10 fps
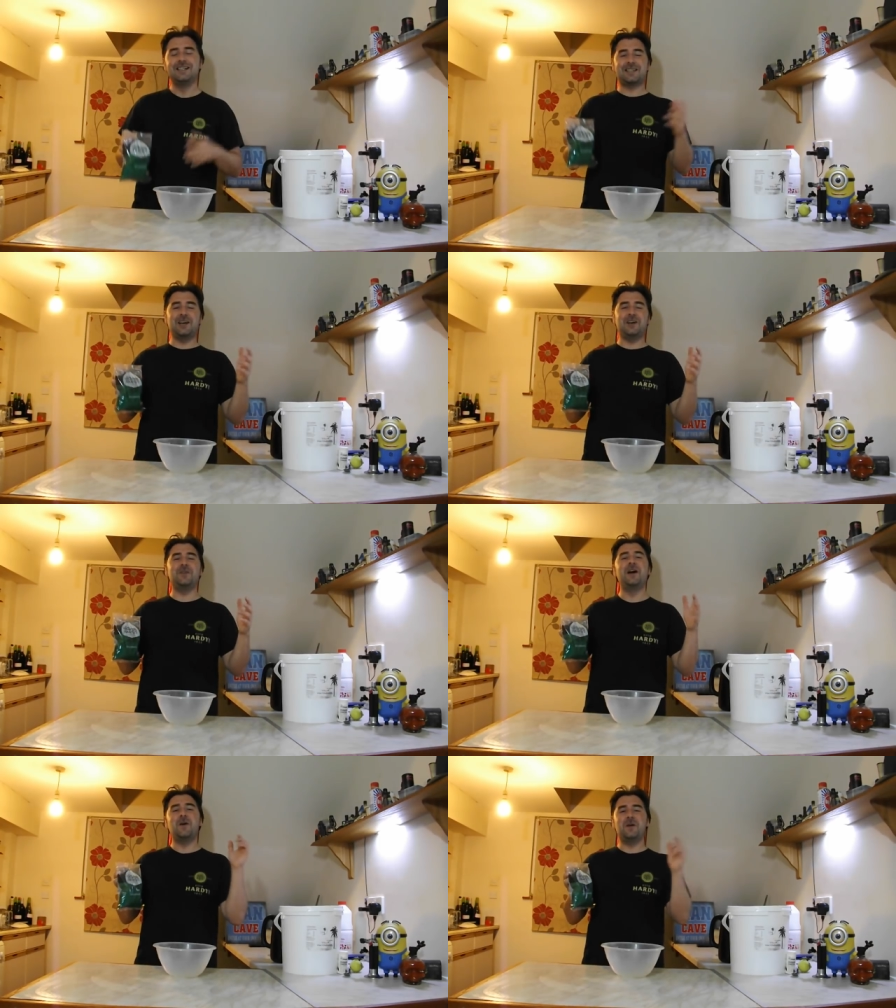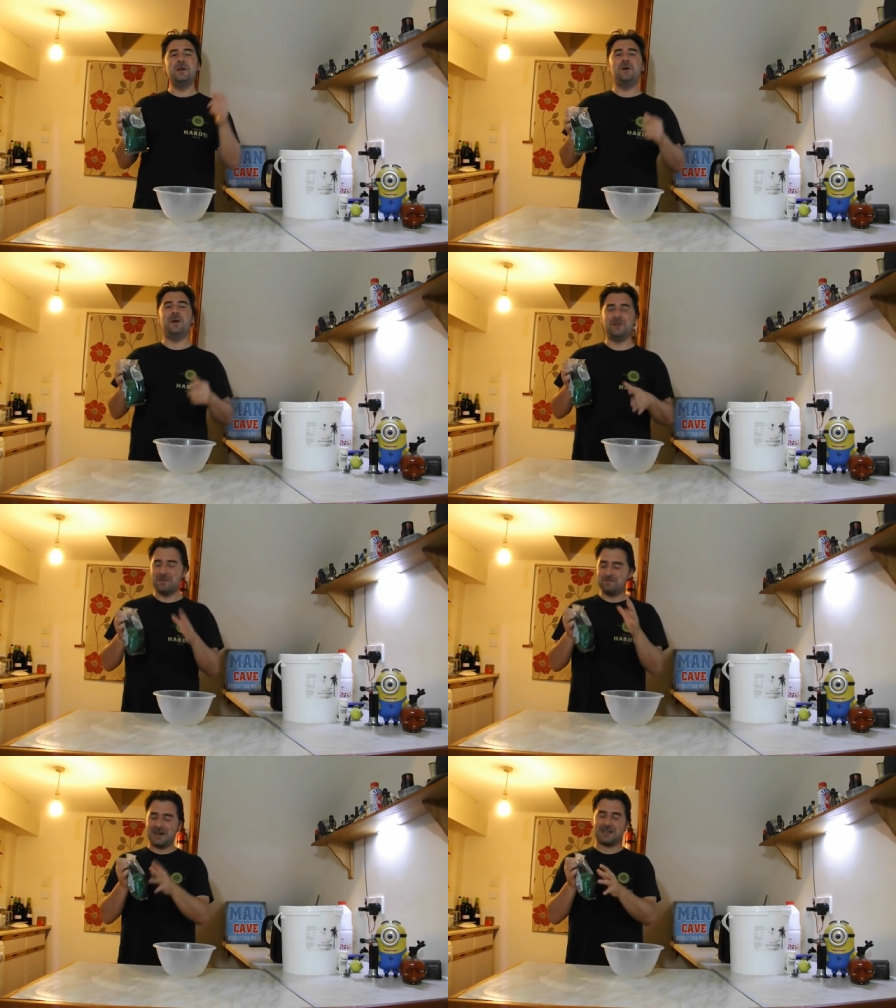So we want
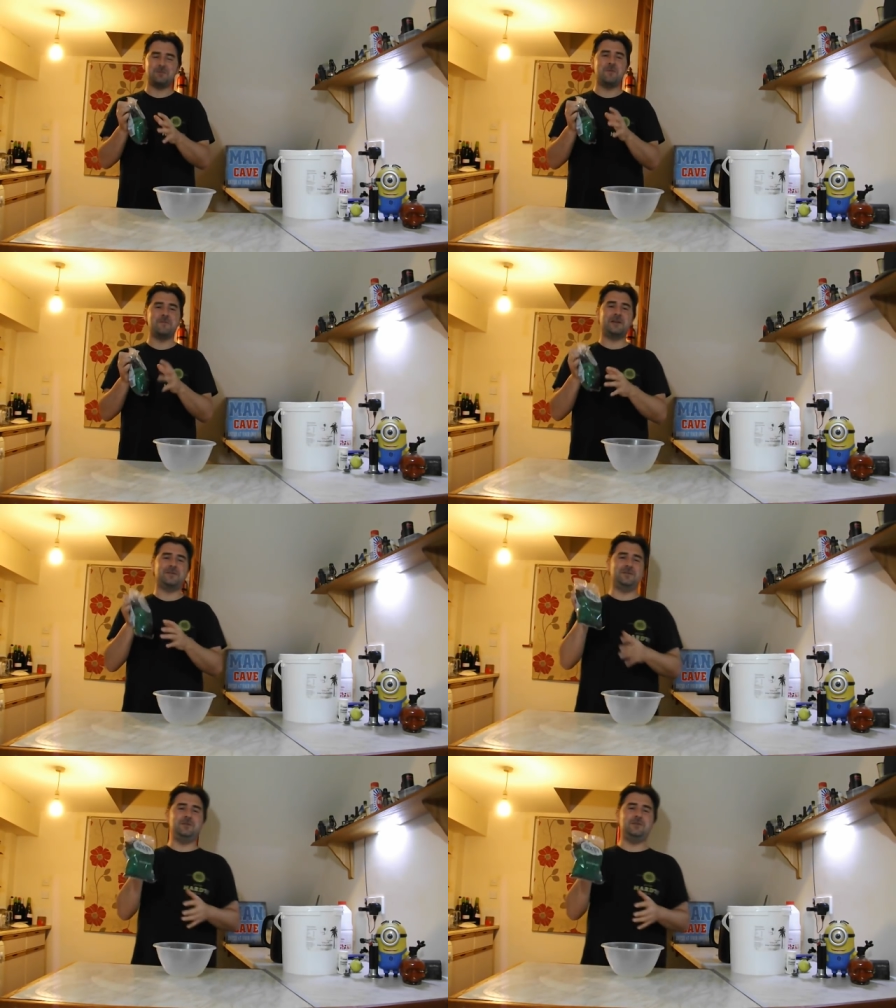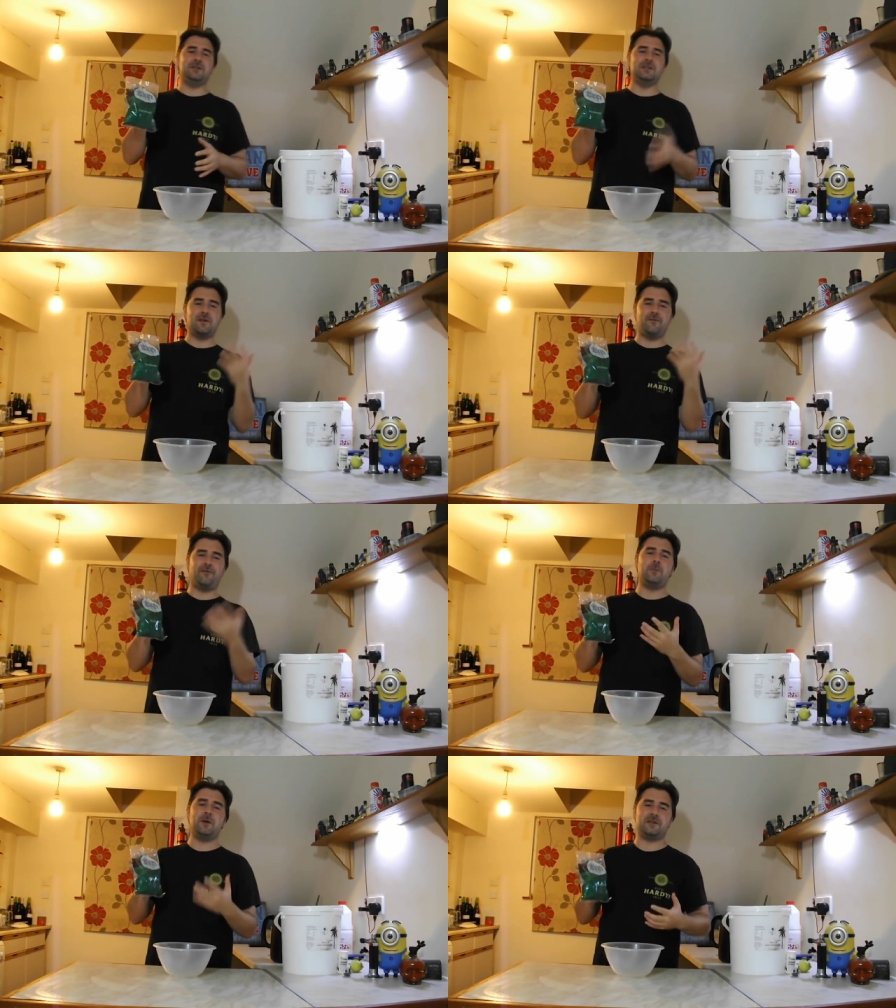the maximum amount of nutrients
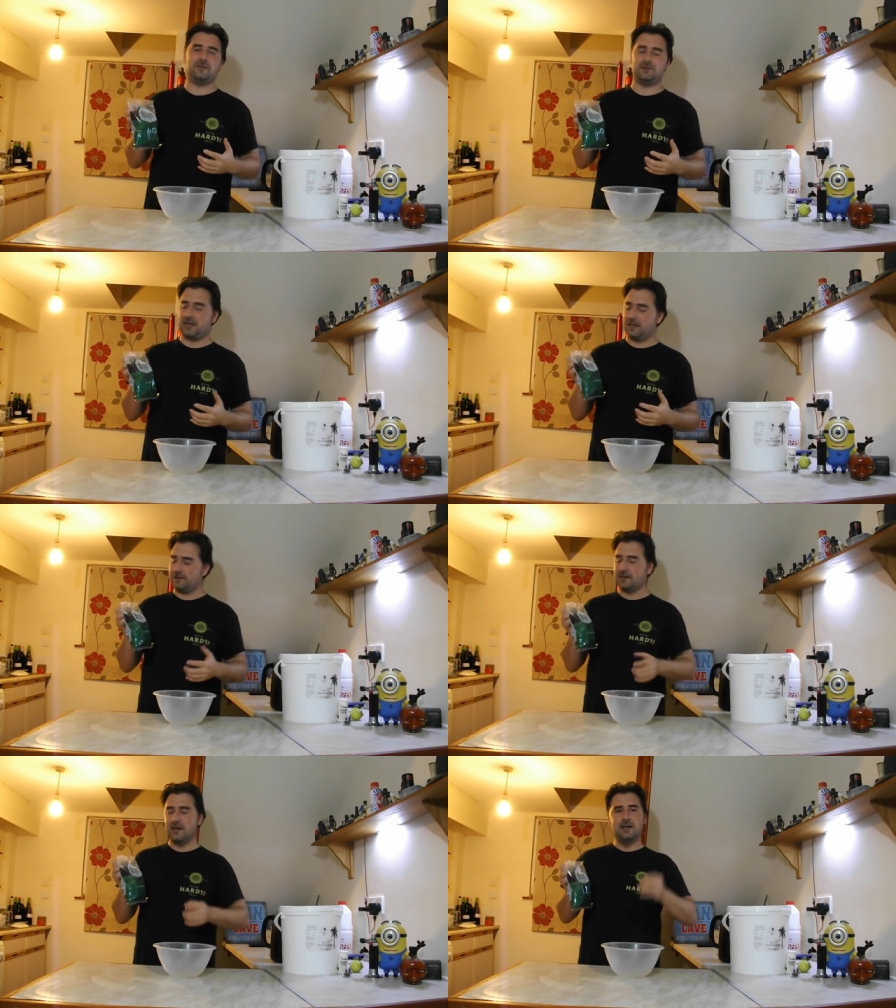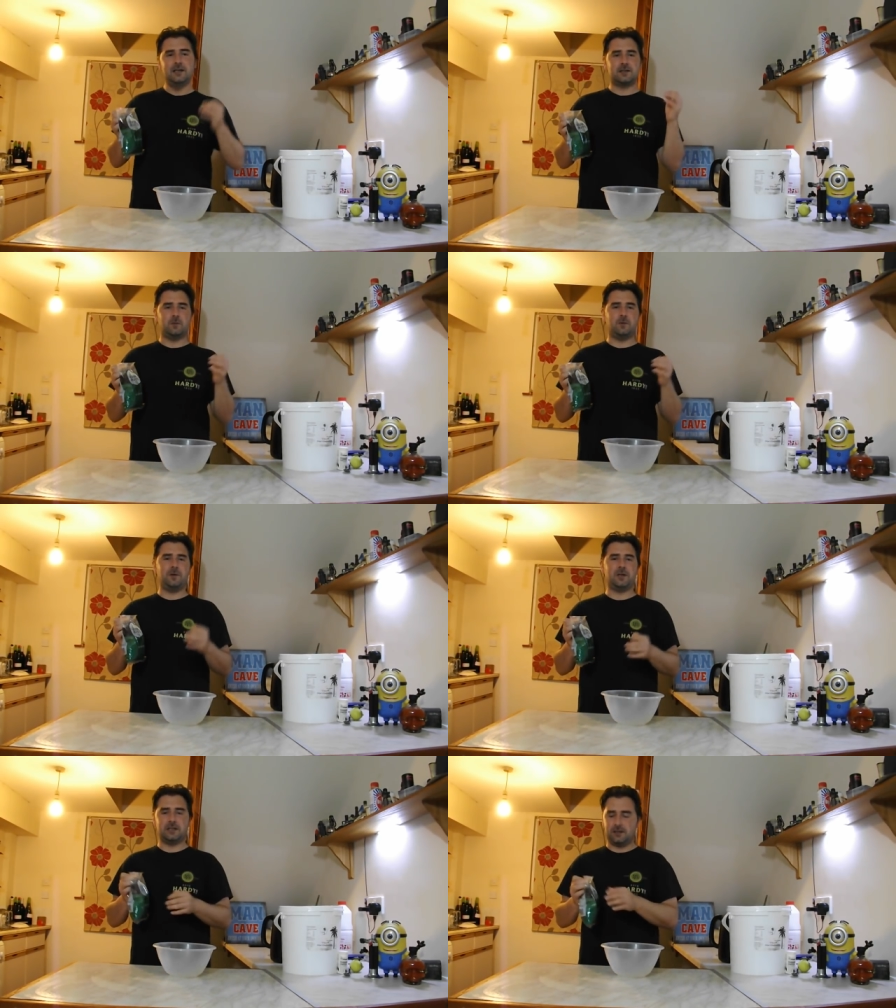from our sultanas. So what
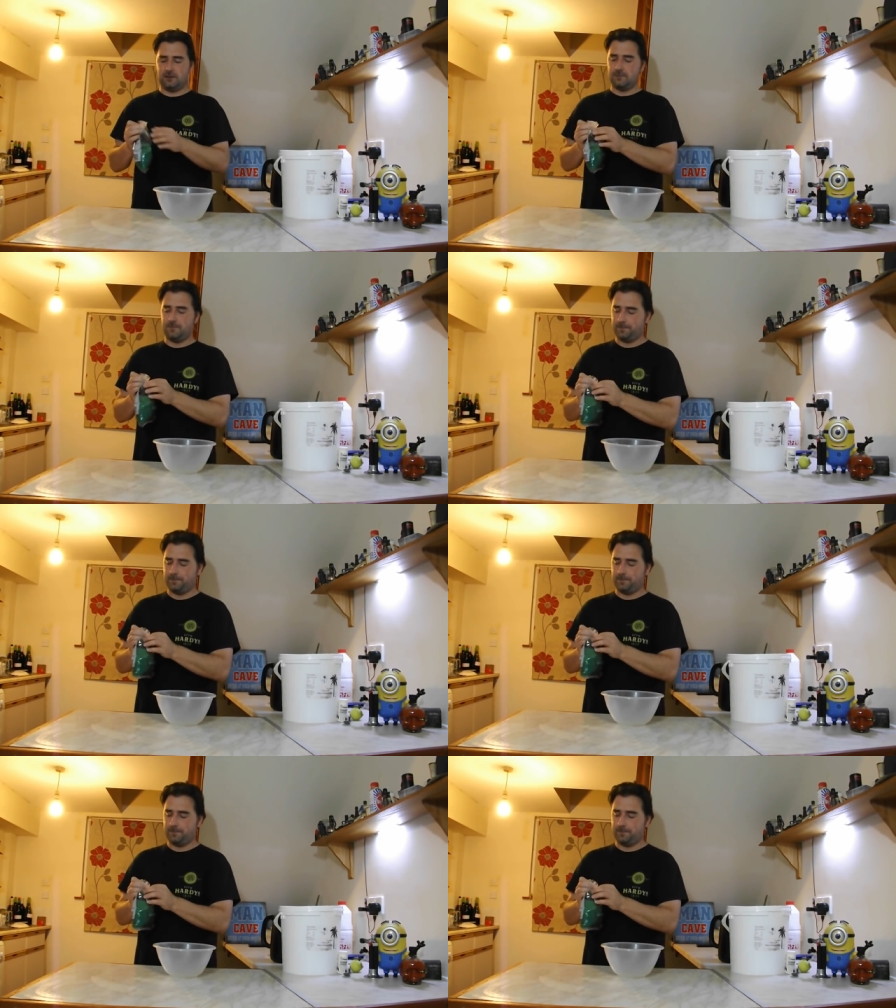we're going to do,